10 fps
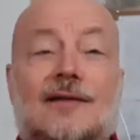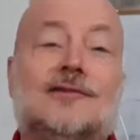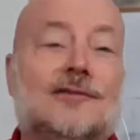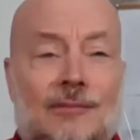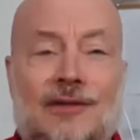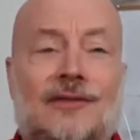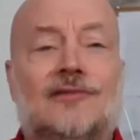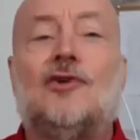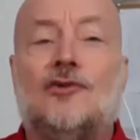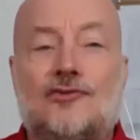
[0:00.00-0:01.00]
on something
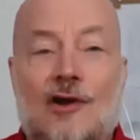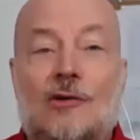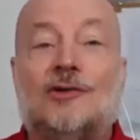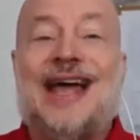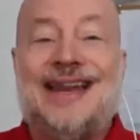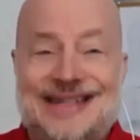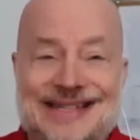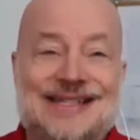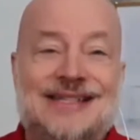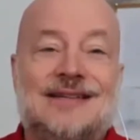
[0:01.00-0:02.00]
that's controlled and
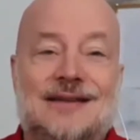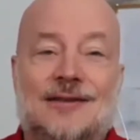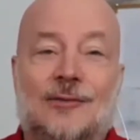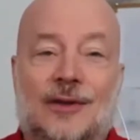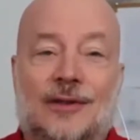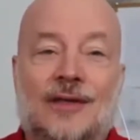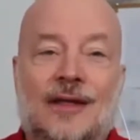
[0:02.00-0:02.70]
easy to deal with,